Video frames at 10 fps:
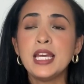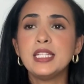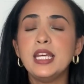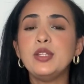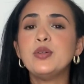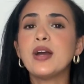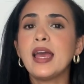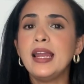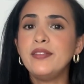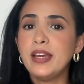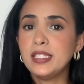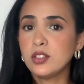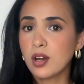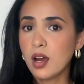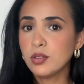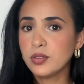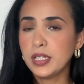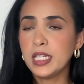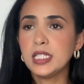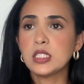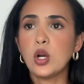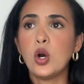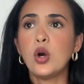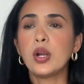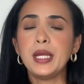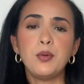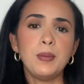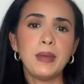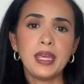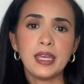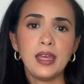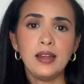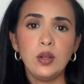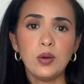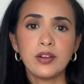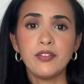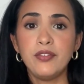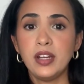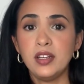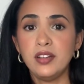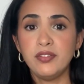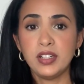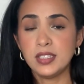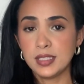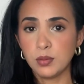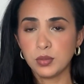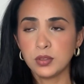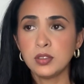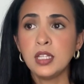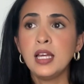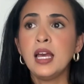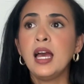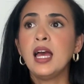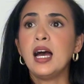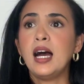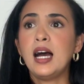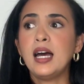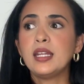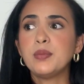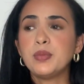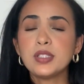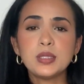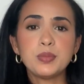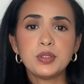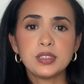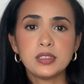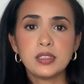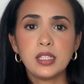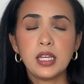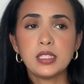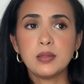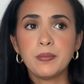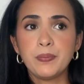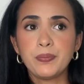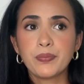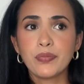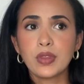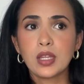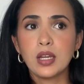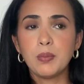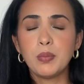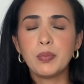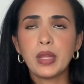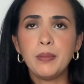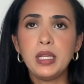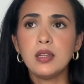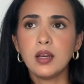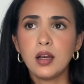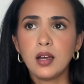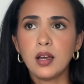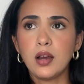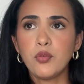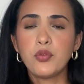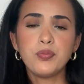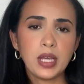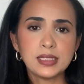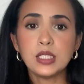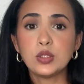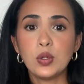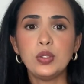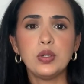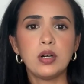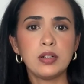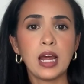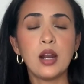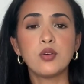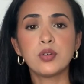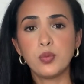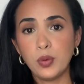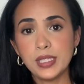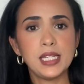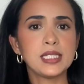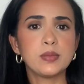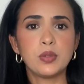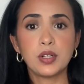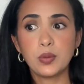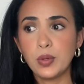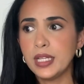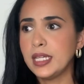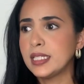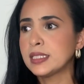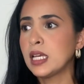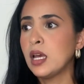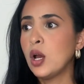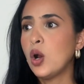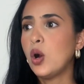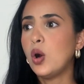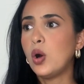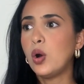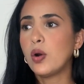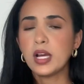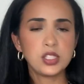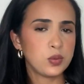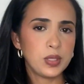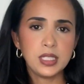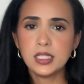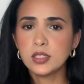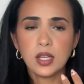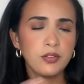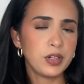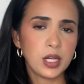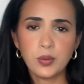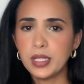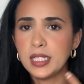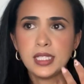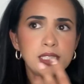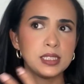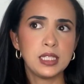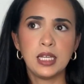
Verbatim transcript: They do elevate your outfit, or it will make it look very, very simple. And most important thing is, I mean, as I told you, on our weddings, Moroccan weddings or Asian weddings, African weddings,